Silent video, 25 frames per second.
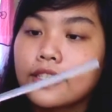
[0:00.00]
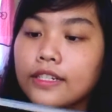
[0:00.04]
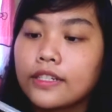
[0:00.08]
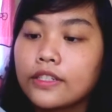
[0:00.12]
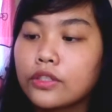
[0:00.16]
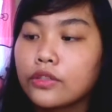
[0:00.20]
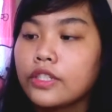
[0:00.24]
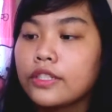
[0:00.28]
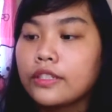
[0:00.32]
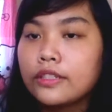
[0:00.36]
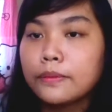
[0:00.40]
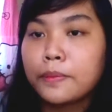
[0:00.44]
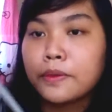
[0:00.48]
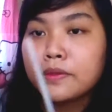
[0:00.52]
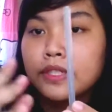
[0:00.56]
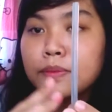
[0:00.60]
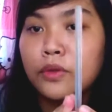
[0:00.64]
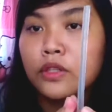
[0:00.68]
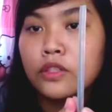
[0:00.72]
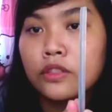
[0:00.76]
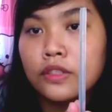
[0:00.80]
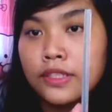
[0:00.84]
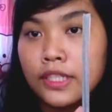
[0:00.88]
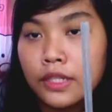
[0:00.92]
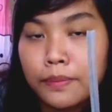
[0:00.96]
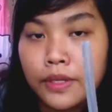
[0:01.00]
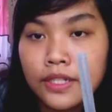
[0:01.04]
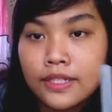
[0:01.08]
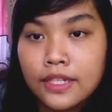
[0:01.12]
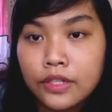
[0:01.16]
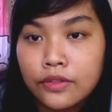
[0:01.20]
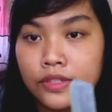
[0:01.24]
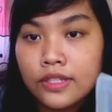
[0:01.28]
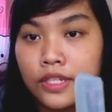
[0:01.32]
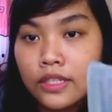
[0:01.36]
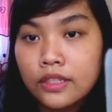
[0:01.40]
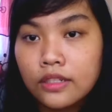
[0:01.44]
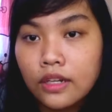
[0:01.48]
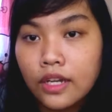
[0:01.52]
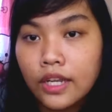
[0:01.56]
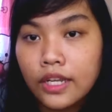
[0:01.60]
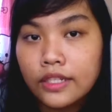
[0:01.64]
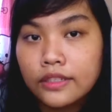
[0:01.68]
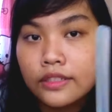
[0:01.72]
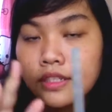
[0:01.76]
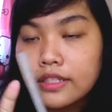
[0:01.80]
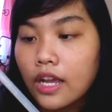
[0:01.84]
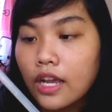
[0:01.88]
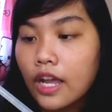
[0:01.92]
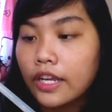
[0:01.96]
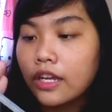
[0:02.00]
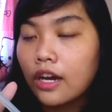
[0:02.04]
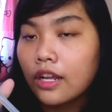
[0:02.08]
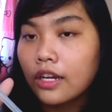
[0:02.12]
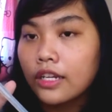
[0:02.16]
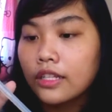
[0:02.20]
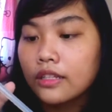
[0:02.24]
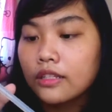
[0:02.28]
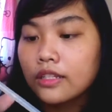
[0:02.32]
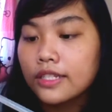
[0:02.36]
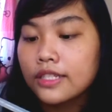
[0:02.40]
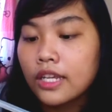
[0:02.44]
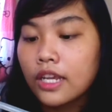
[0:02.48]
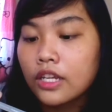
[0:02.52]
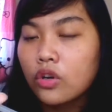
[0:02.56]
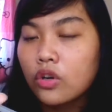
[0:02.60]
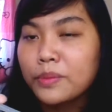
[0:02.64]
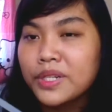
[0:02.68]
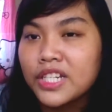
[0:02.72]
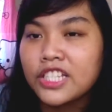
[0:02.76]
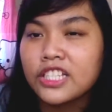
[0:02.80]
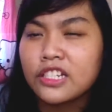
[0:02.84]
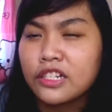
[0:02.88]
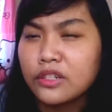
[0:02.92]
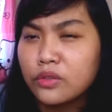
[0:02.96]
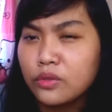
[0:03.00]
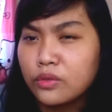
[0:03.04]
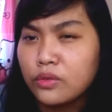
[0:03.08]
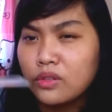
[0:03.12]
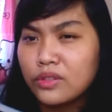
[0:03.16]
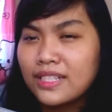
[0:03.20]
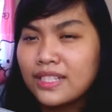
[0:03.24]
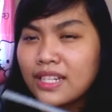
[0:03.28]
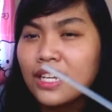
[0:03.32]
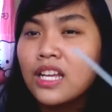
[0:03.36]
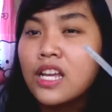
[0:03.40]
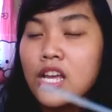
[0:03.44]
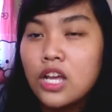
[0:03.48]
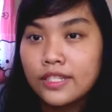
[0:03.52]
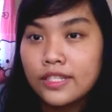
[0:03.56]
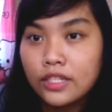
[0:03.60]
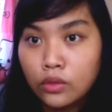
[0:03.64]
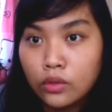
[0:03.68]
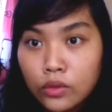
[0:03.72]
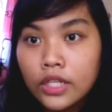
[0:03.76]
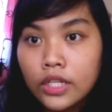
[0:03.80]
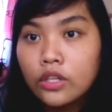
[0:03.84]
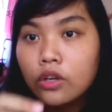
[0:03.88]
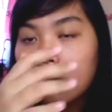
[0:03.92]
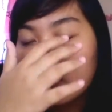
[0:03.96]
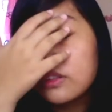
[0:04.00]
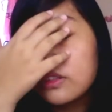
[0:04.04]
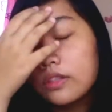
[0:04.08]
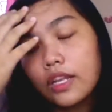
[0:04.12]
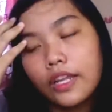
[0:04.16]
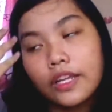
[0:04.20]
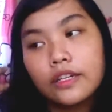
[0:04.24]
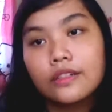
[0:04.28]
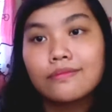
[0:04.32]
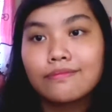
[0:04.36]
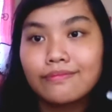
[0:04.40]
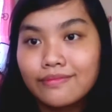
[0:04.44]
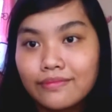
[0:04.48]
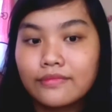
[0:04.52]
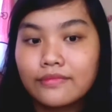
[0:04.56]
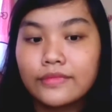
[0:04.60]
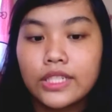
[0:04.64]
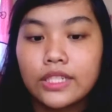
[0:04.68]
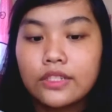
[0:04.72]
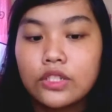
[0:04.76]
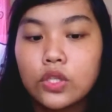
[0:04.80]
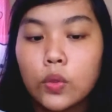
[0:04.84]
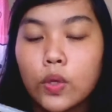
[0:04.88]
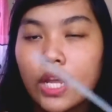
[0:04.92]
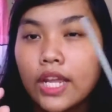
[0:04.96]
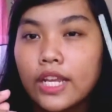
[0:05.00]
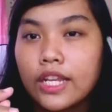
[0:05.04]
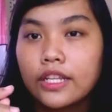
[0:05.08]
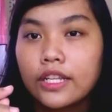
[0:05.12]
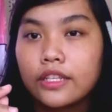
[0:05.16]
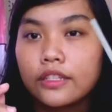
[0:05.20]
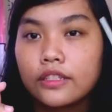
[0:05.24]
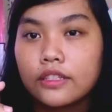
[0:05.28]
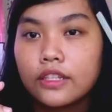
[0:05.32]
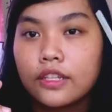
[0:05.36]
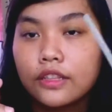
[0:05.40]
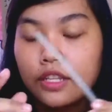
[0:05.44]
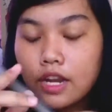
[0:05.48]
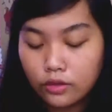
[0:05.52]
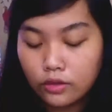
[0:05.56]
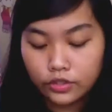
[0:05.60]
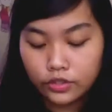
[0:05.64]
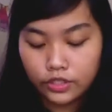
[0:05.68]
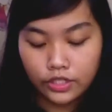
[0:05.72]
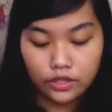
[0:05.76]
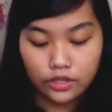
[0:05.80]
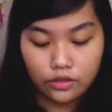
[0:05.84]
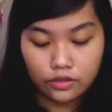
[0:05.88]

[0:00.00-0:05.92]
So this is a glue stick because I use it and I got it because I want to